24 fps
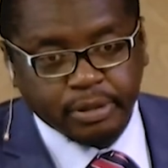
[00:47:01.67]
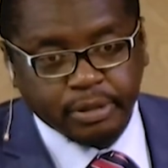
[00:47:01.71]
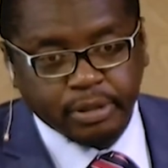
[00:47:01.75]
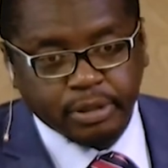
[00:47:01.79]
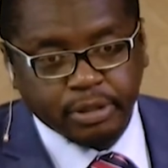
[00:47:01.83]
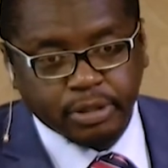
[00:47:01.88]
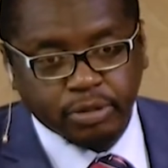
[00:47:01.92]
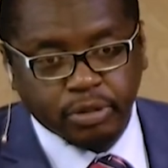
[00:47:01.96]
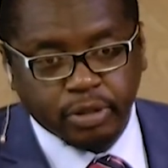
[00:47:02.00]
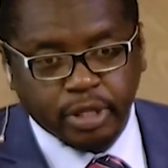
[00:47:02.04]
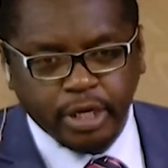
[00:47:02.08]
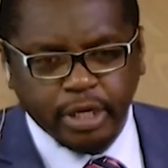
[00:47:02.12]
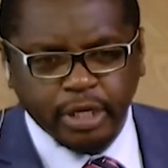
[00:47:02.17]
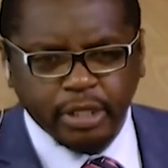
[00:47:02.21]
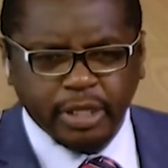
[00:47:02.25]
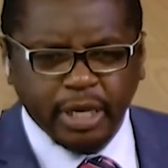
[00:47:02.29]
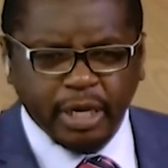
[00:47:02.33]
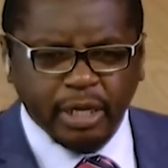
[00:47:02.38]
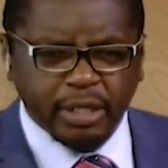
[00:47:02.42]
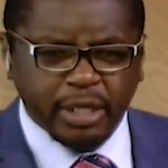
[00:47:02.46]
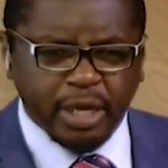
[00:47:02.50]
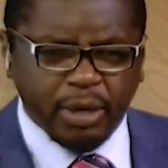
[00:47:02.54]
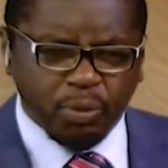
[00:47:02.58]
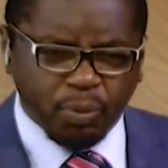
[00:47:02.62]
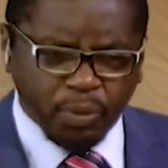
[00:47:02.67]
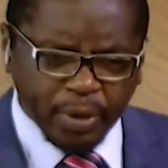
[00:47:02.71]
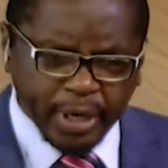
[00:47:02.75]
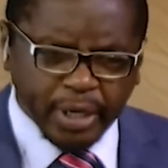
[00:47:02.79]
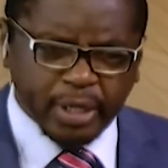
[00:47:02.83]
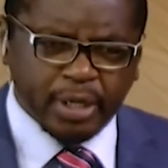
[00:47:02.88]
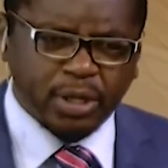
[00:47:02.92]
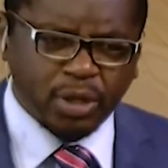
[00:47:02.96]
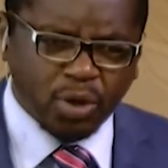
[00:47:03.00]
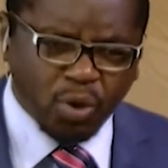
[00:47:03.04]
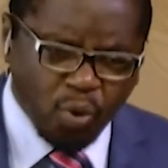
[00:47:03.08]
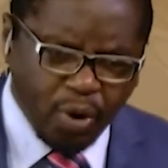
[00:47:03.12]
So they
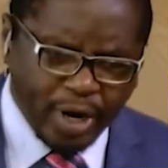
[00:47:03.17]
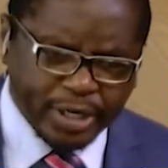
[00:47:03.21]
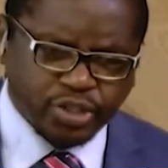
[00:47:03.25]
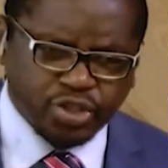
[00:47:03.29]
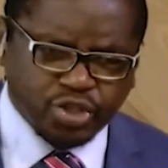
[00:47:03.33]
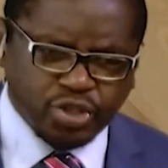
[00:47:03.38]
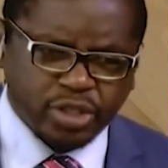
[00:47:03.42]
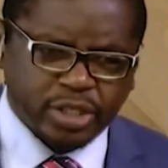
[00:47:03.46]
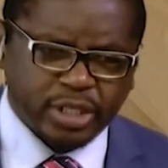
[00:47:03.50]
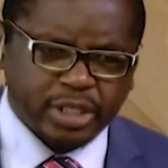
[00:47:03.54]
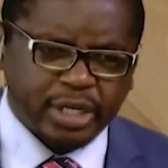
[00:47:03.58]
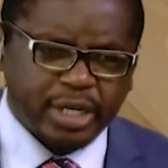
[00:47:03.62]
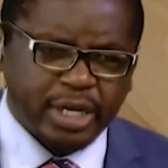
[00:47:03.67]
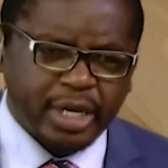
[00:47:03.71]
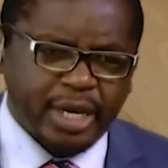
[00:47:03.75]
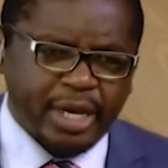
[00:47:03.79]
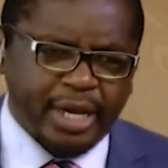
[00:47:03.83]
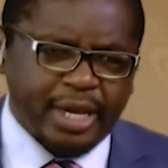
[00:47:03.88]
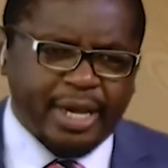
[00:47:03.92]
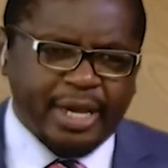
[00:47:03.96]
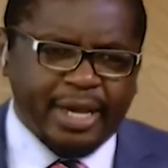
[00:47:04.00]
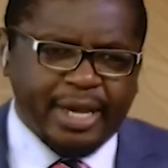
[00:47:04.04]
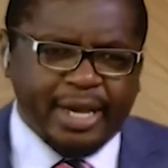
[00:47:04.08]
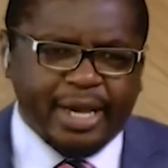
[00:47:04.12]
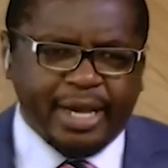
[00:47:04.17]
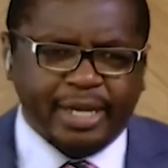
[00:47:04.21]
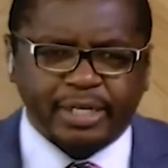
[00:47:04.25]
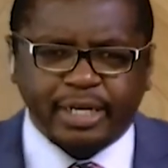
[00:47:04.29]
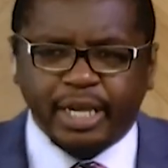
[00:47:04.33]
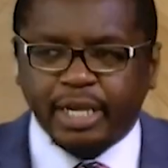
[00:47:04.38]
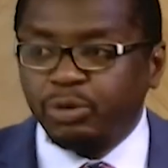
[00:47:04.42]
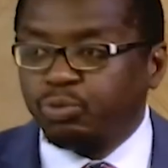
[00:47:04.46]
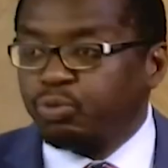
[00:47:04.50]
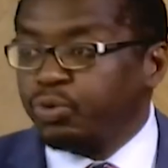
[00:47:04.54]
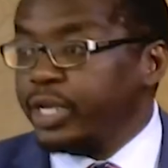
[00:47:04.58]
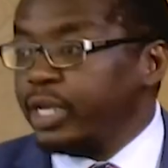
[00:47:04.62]
will question.
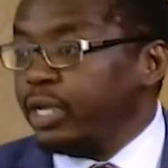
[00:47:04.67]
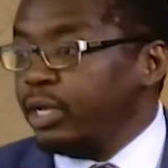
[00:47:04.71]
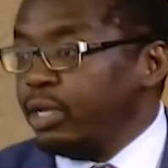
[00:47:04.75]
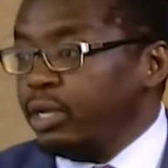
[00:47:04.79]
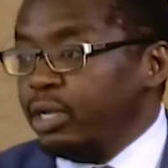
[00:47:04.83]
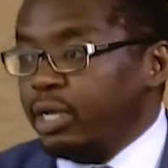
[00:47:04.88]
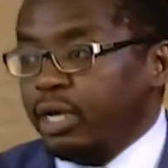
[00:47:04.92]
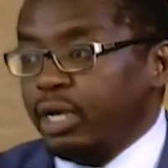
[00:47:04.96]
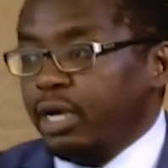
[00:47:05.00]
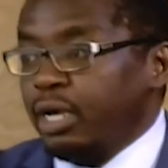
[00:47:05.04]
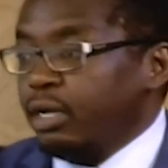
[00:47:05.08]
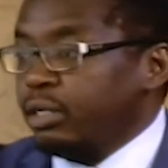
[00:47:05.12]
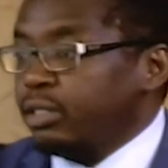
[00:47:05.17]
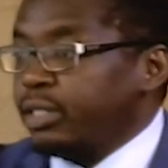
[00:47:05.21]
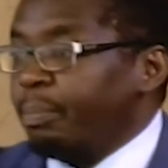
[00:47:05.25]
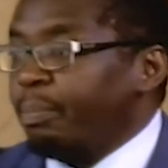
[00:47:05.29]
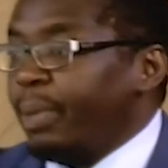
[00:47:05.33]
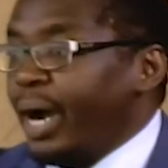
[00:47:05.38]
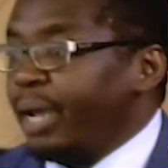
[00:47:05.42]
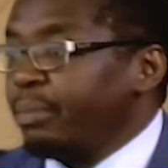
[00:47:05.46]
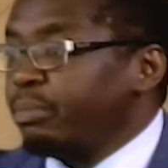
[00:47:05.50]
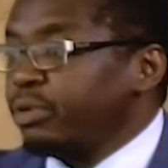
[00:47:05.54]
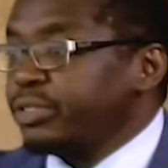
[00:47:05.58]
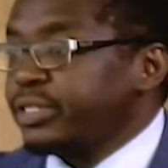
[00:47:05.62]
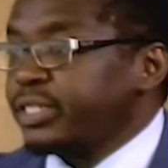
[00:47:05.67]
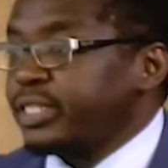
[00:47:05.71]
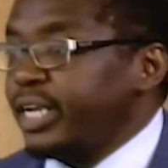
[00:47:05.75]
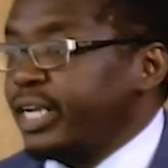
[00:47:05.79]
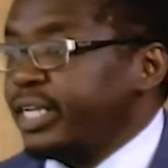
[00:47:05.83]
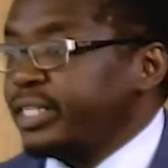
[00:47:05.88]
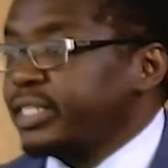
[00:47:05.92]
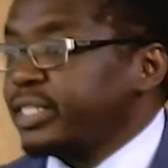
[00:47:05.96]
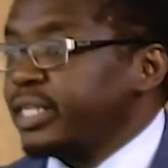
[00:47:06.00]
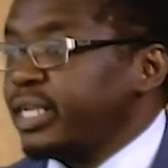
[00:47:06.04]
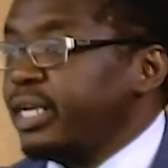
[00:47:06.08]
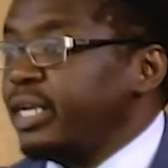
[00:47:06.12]
And we, the Bible
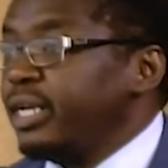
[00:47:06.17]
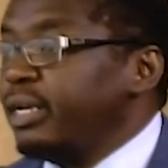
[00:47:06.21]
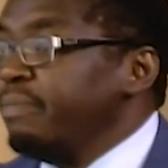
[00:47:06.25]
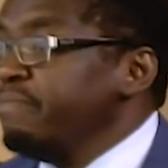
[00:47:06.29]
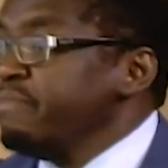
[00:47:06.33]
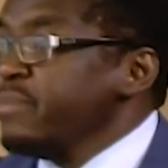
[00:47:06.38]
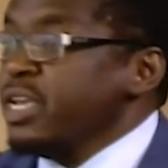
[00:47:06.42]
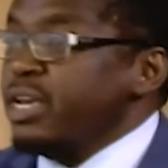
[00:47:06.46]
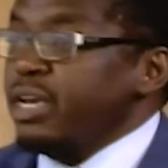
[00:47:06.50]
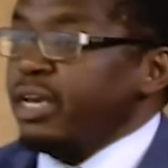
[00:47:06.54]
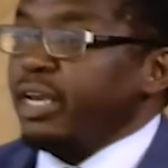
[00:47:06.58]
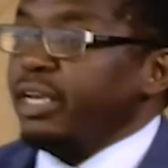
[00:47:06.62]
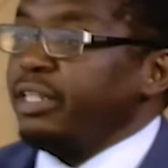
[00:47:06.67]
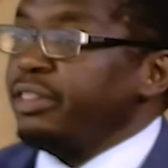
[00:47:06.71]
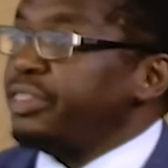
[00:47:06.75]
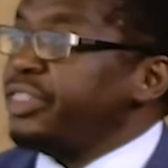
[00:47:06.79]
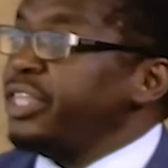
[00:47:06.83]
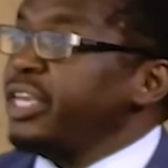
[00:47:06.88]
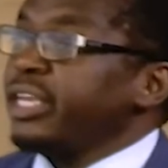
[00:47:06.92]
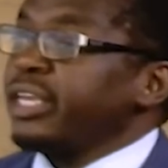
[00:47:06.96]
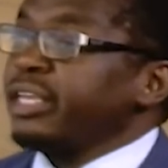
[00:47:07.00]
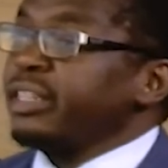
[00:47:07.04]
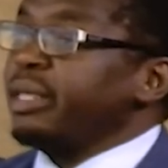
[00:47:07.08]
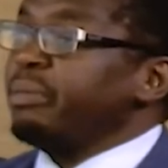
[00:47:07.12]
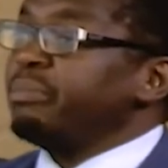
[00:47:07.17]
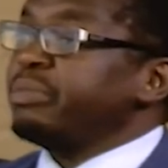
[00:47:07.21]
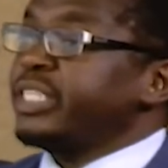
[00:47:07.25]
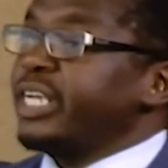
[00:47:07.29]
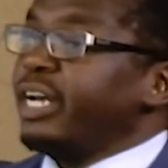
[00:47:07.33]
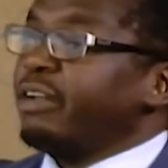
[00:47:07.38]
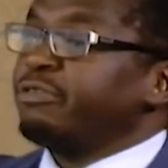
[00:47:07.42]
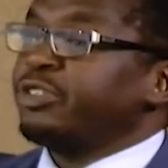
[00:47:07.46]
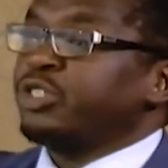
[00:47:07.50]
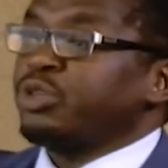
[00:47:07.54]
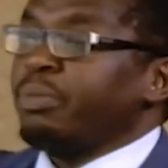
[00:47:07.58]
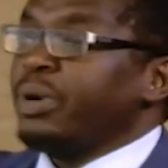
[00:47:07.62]
says, in thinking
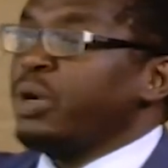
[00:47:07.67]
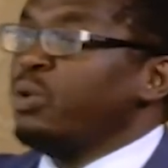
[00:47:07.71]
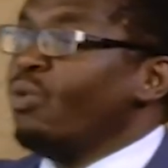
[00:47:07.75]
themselves to be